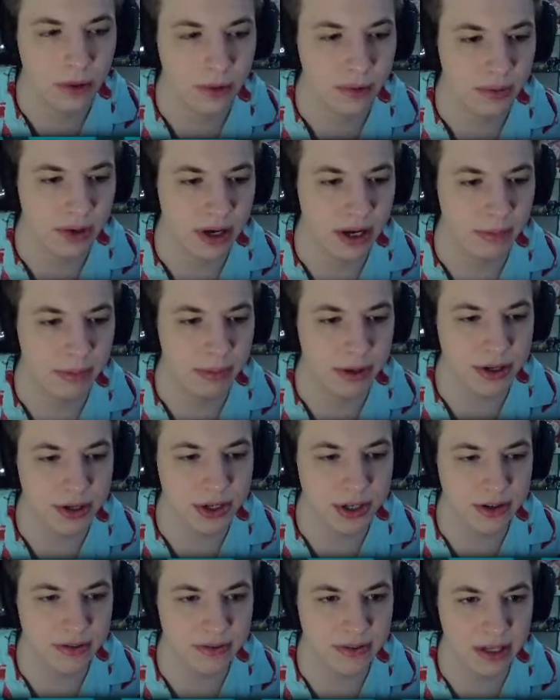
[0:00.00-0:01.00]
Got a
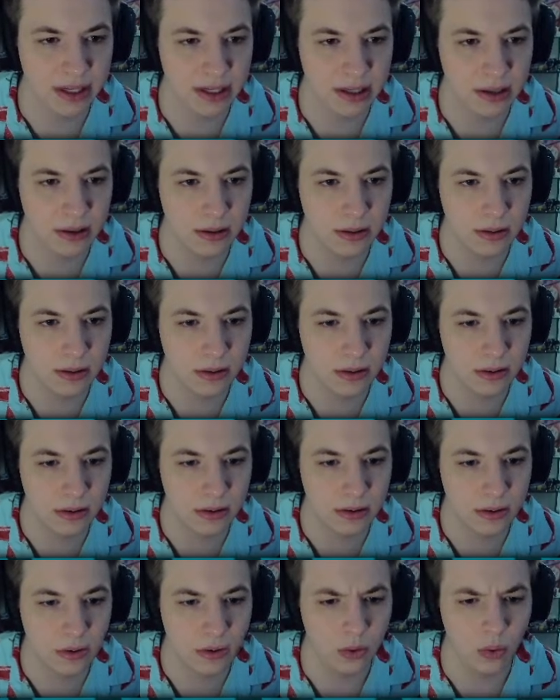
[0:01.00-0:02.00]
bunch of, uh...
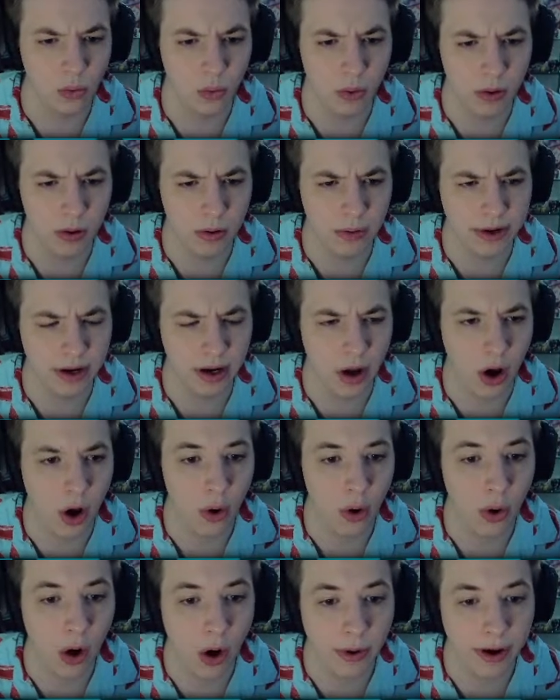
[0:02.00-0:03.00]
Oh, oh, we got,
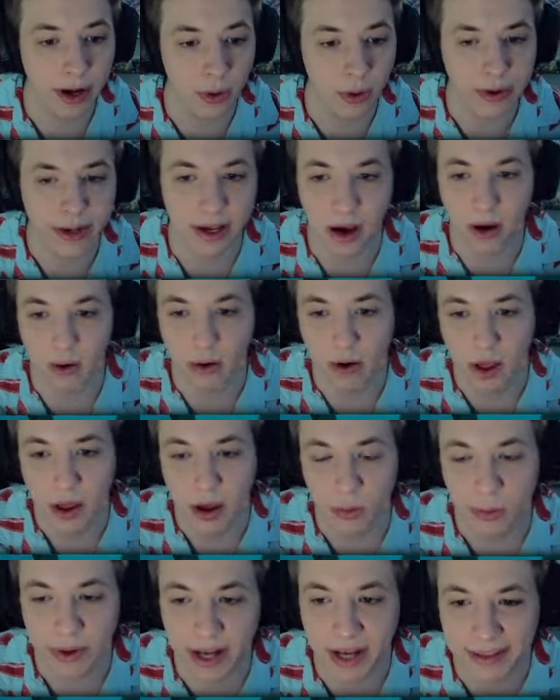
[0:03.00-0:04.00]
oh, oh, here we go.
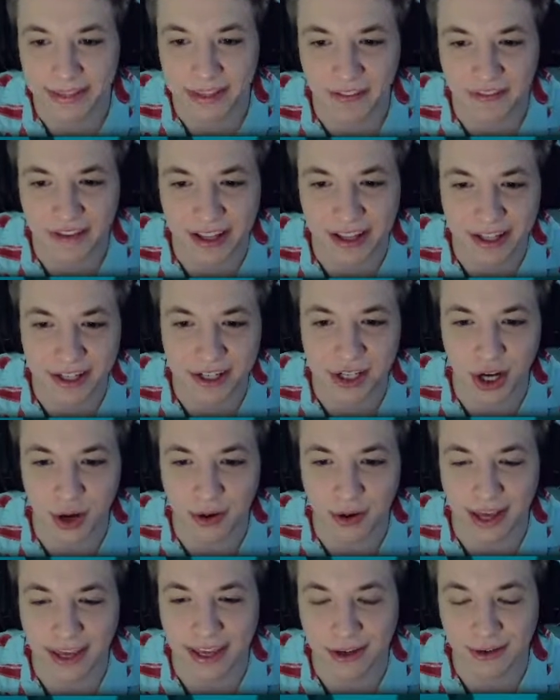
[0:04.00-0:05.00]
We got the village.
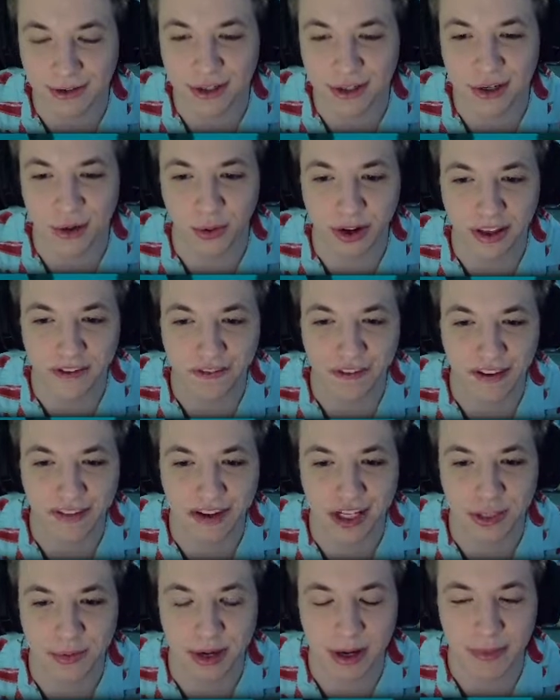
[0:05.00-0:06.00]
Okay, heals 25
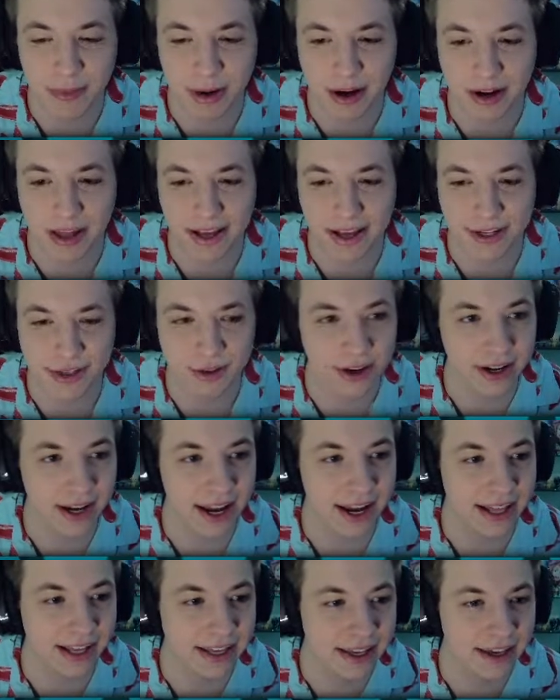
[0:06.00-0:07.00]
HP upon entering,
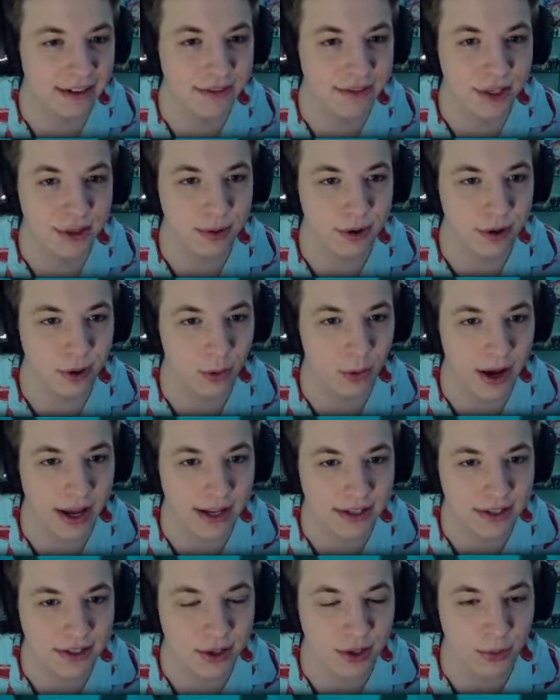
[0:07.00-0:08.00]
and it gives you a
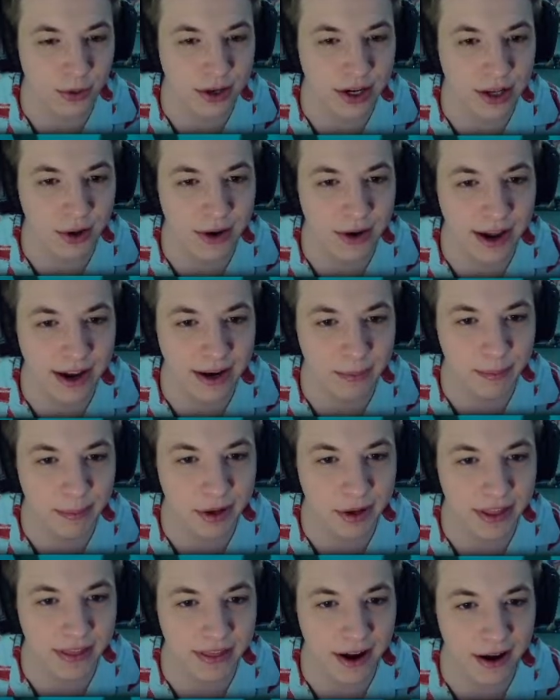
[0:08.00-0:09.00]
quest. So we're gonna go ahead and
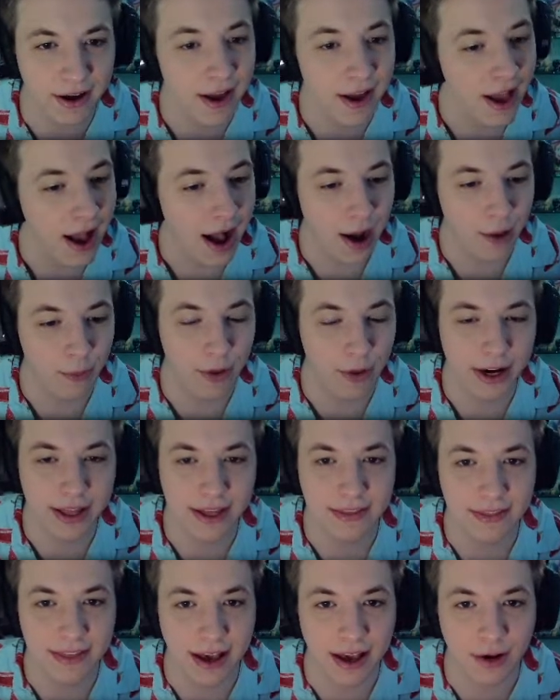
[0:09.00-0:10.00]
put it there. I wanna
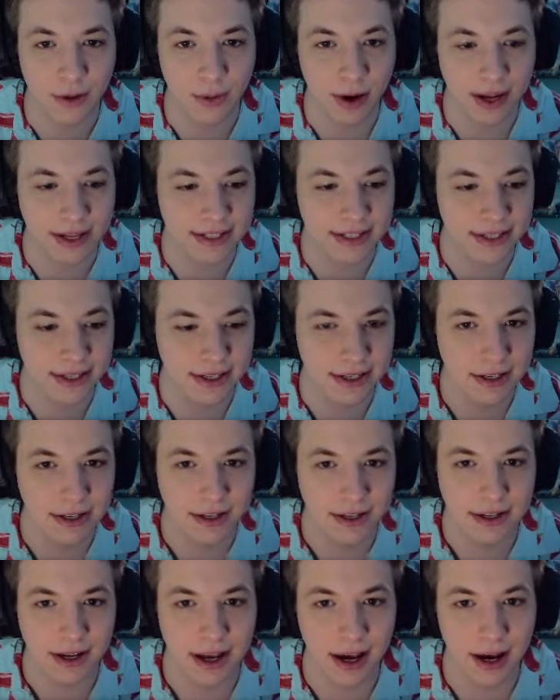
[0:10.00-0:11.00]
get that quest
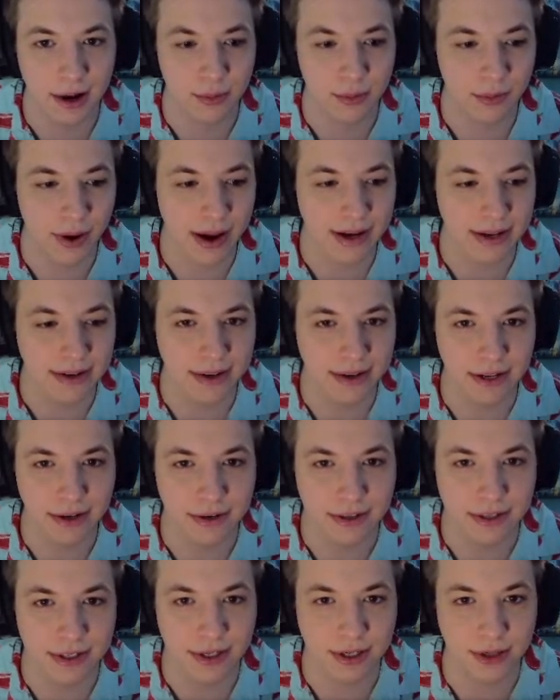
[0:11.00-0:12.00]
uh, right
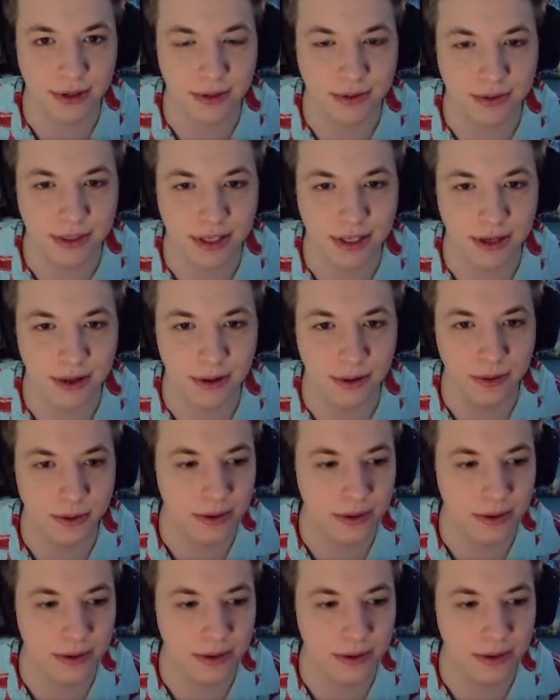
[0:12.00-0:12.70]
here soon, so...